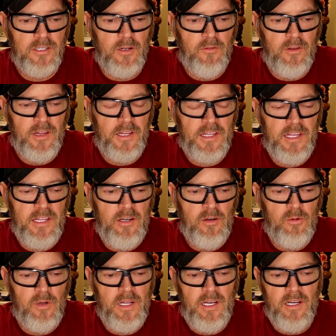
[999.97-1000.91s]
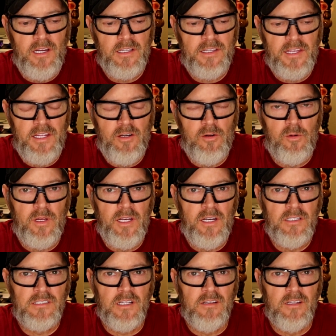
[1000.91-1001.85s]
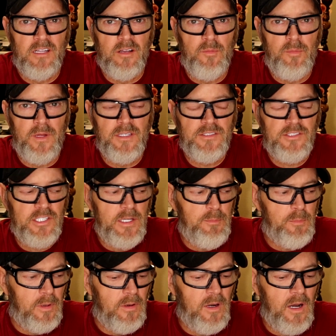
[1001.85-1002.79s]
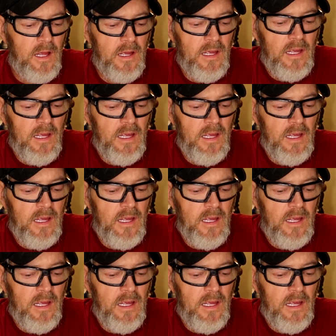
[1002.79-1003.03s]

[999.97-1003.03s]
over the Ketorina is a little bit cheaper,